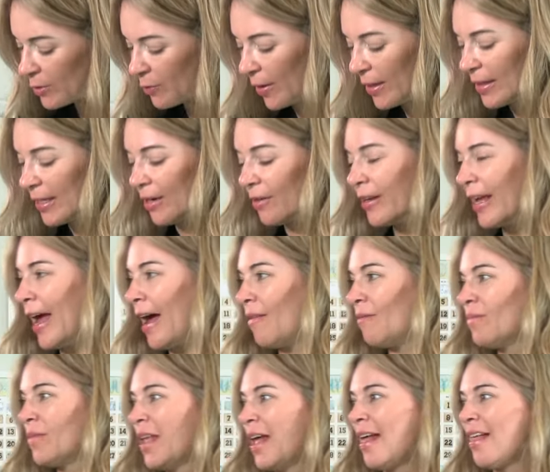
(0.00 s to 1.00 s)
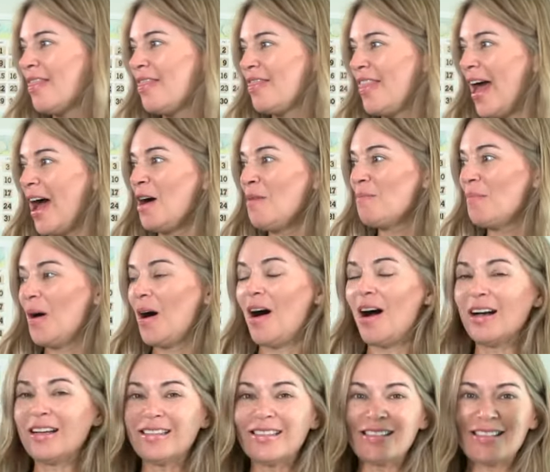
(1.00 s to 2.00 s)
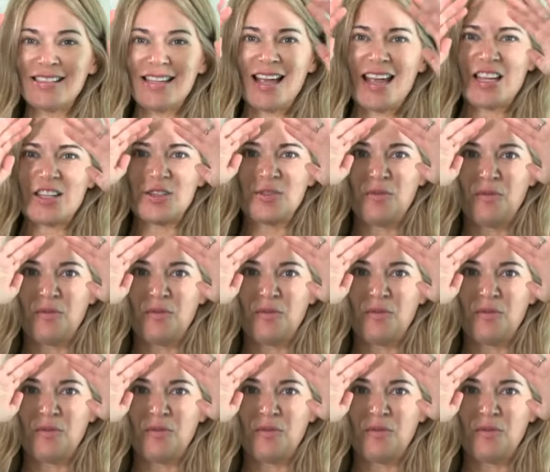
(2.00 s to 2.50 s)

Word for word: it's right there, yeah. That box is